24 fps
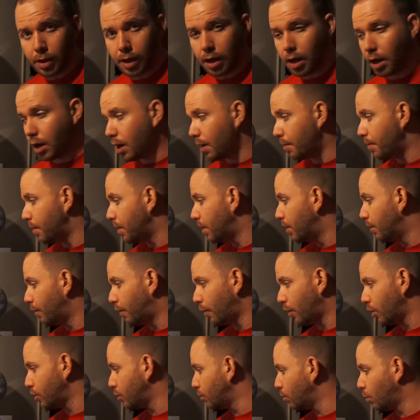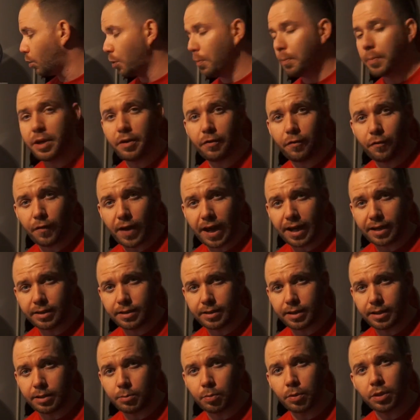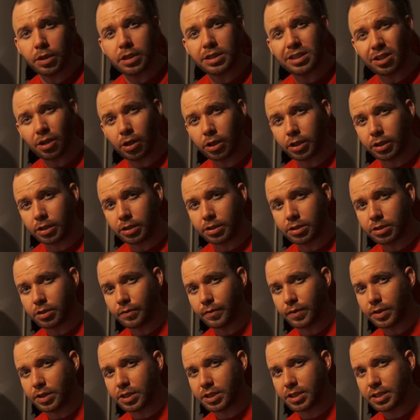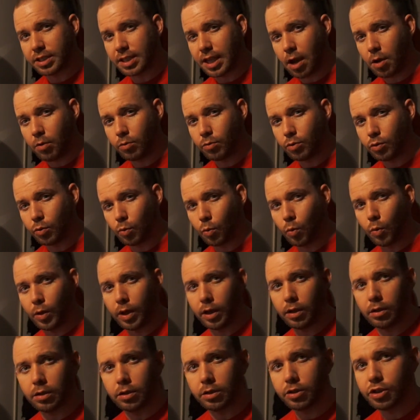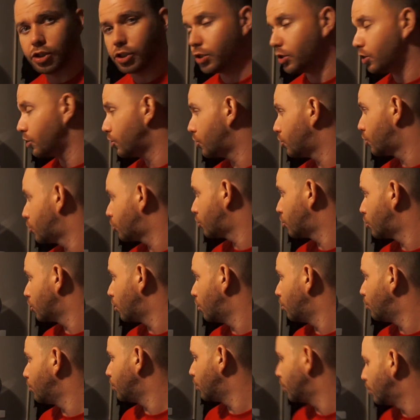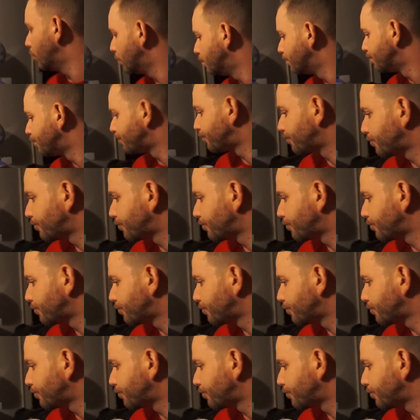The volume won't be affected, but the tightness of the sound will. Just to show you,